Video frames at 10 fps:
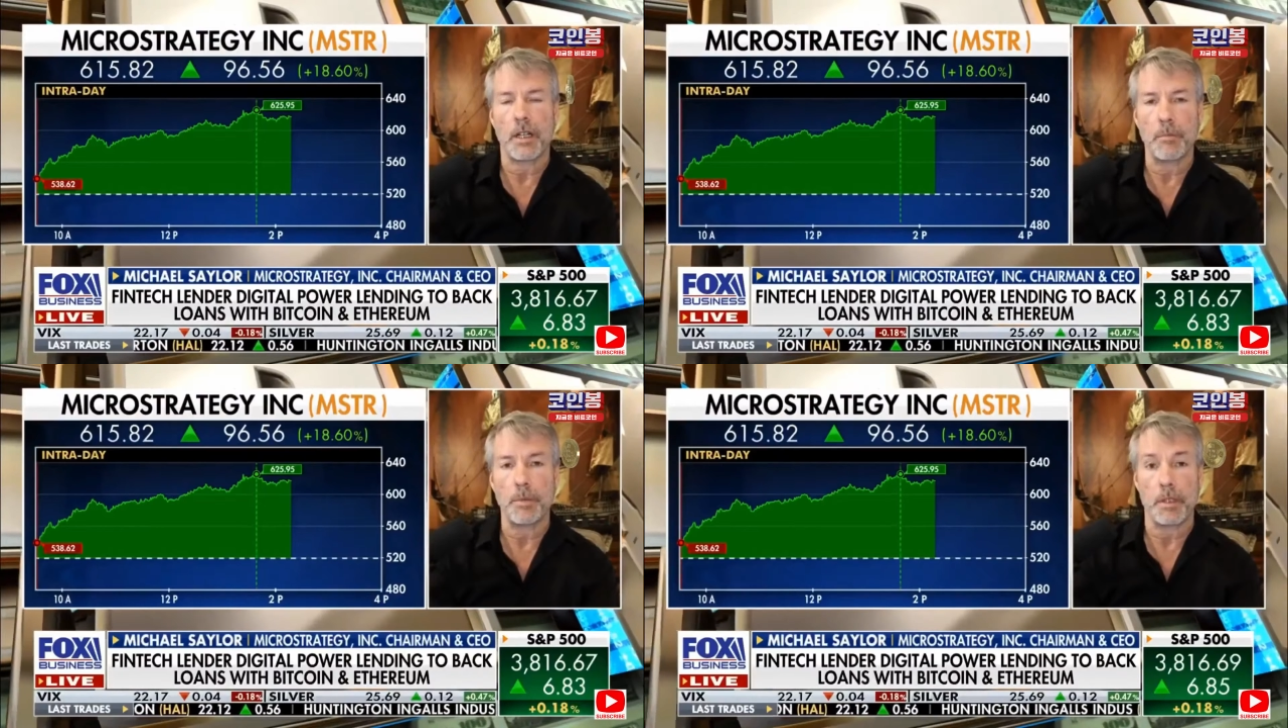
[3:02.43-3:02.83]
a
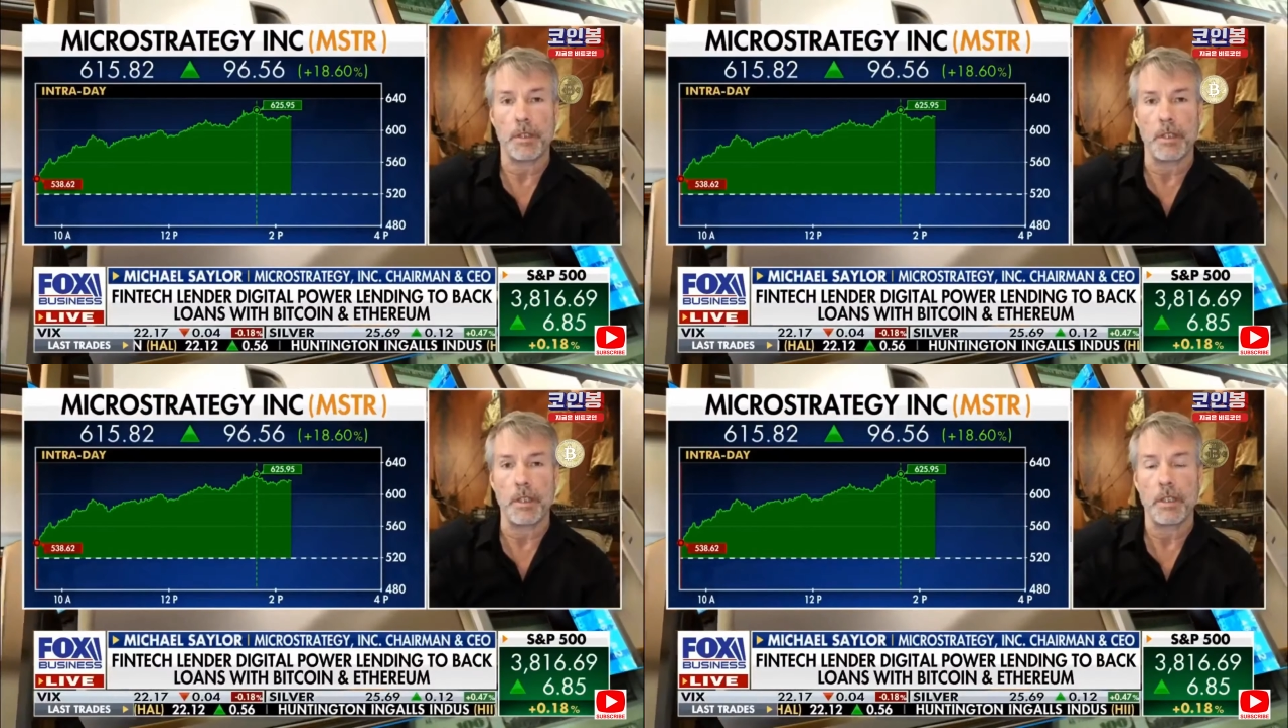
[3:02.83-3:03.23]

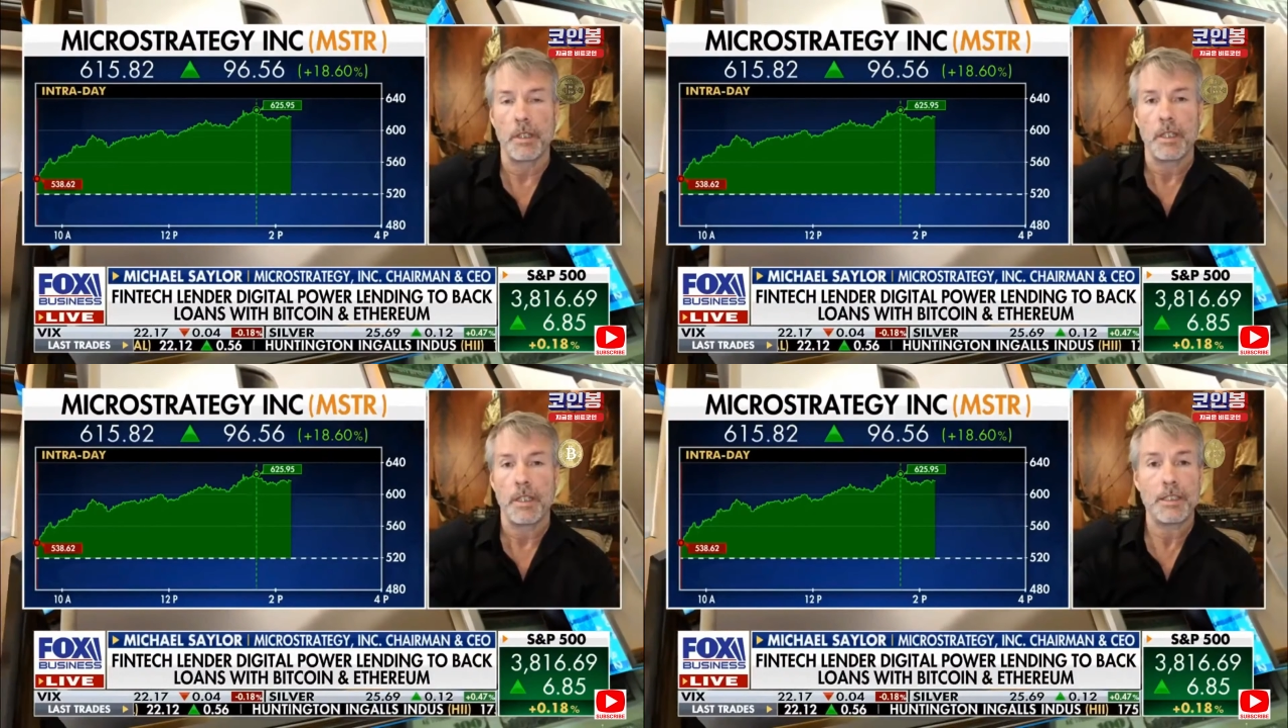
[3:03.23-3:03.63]
liability.
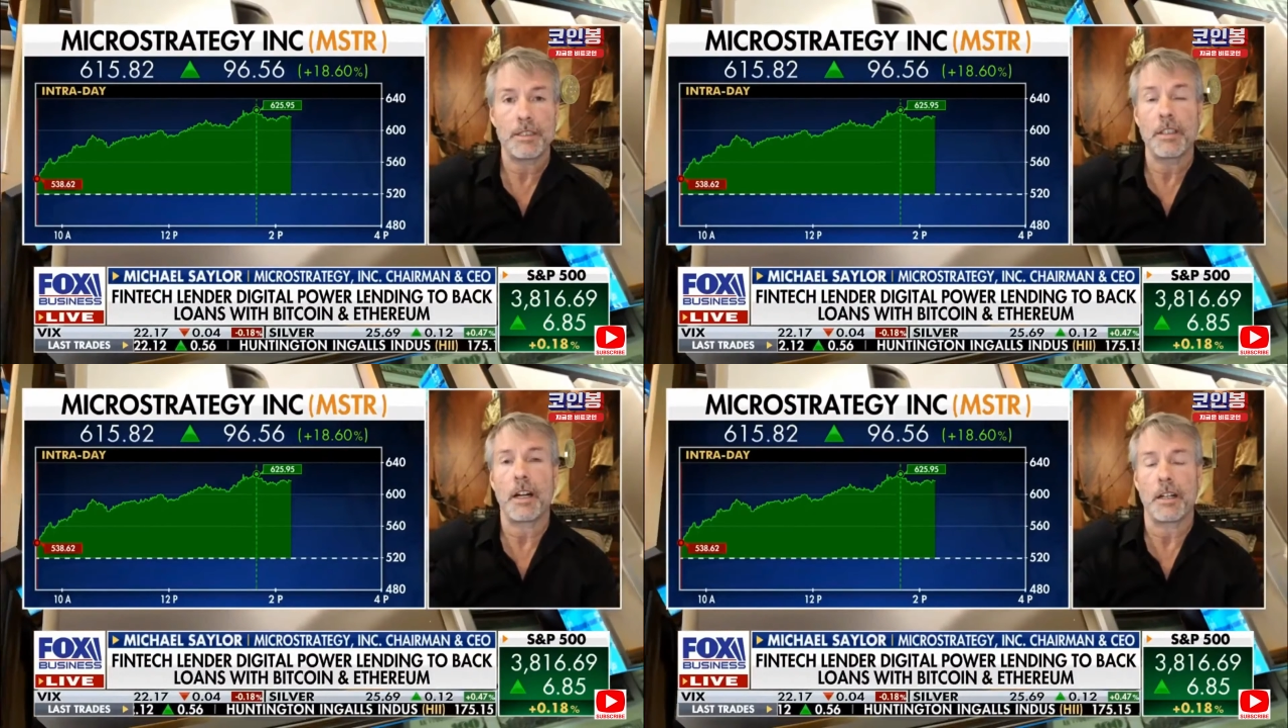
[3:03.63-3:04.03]

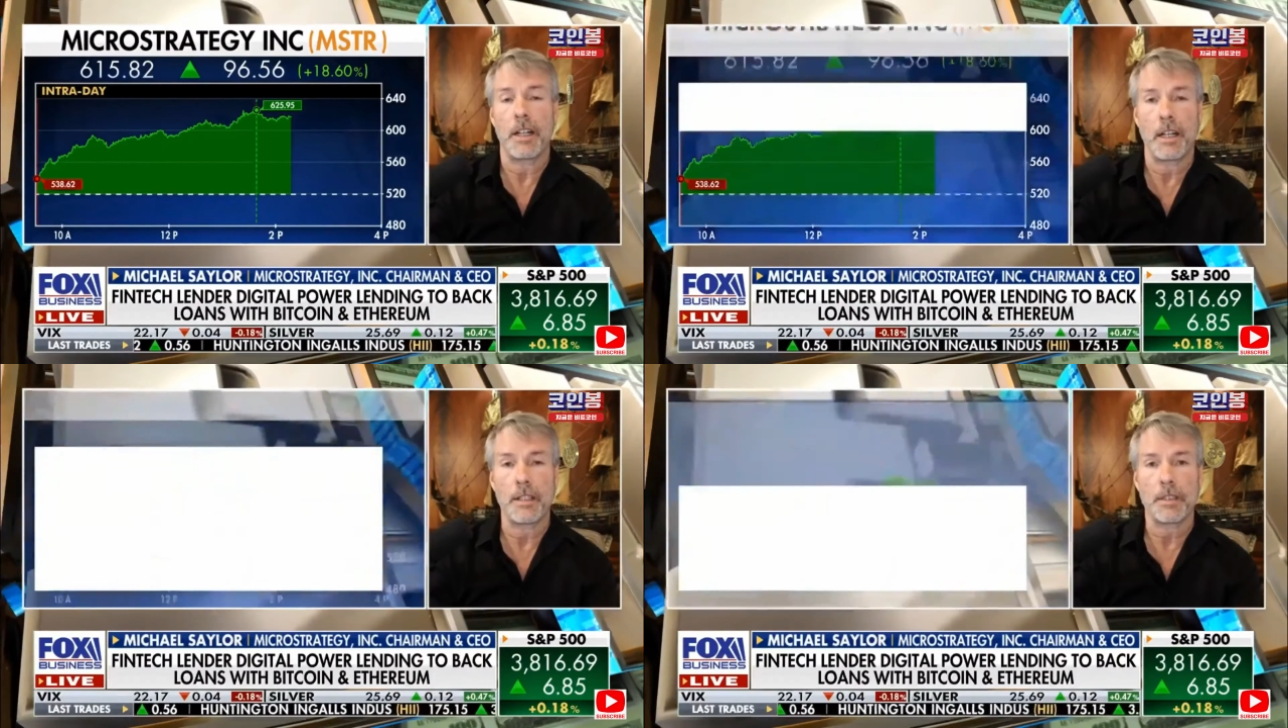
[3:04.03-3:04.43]
It's not
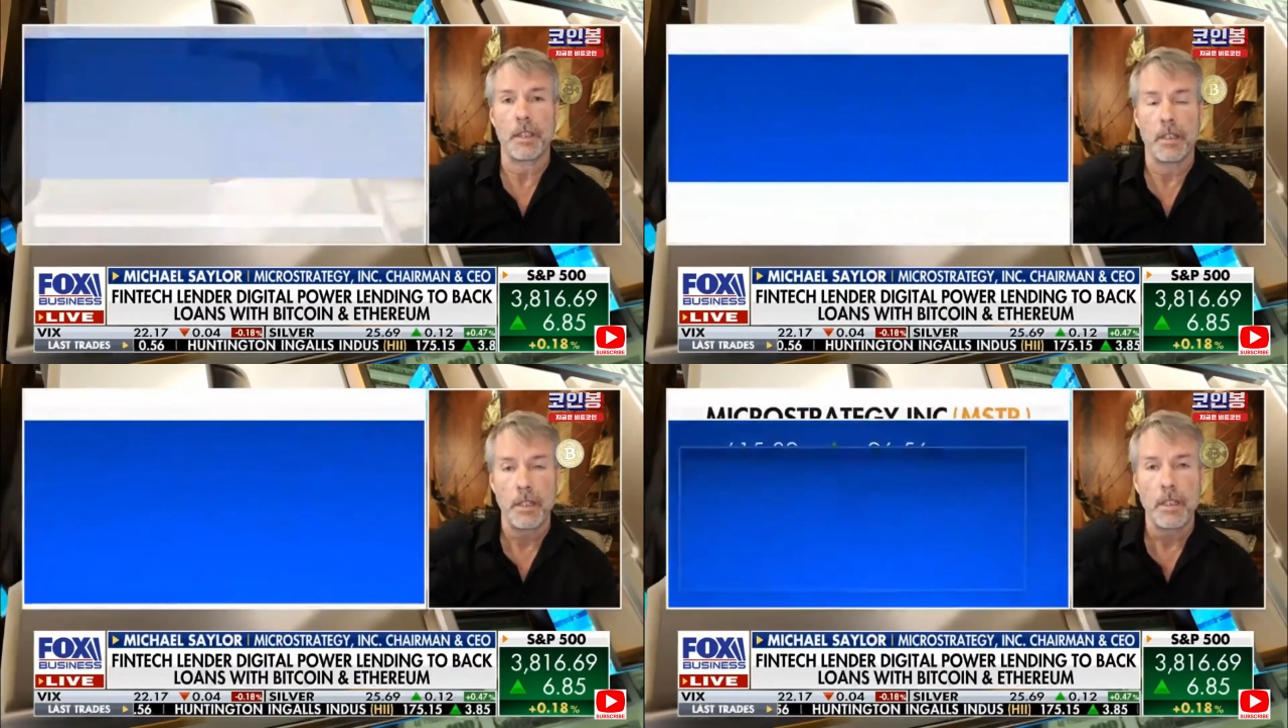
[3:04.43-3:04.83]
an
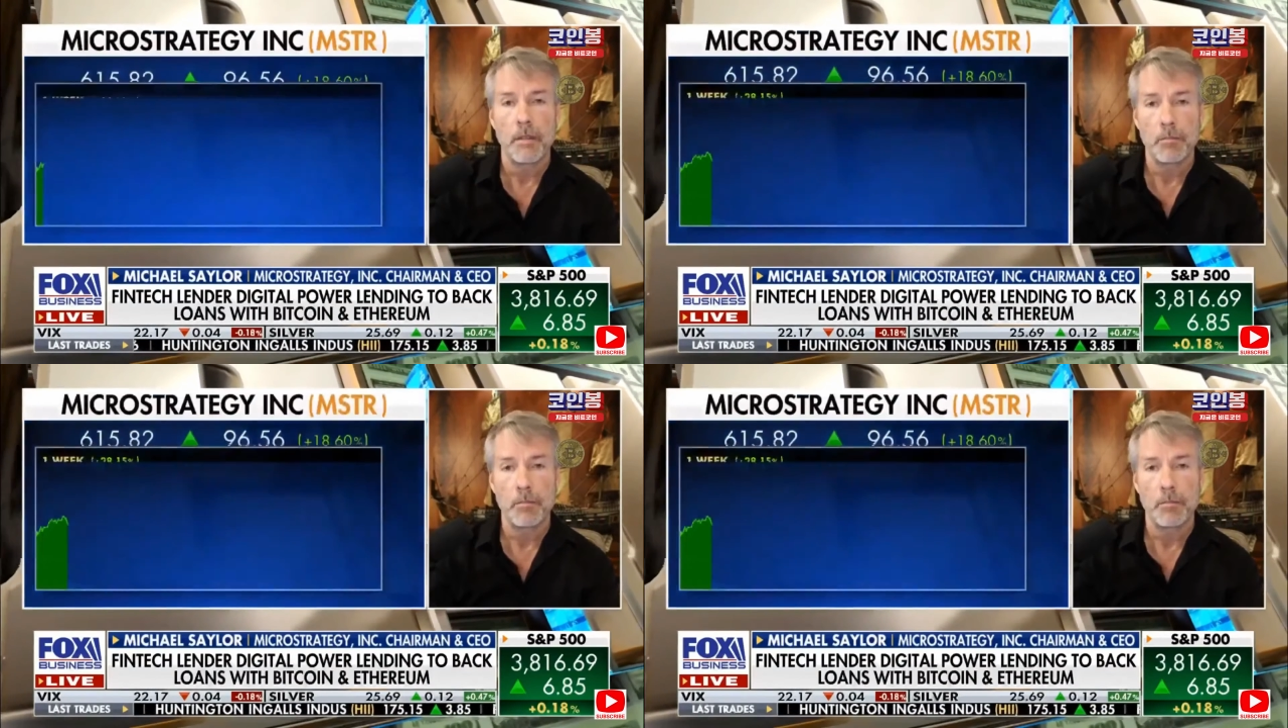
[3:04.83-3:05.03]
asset.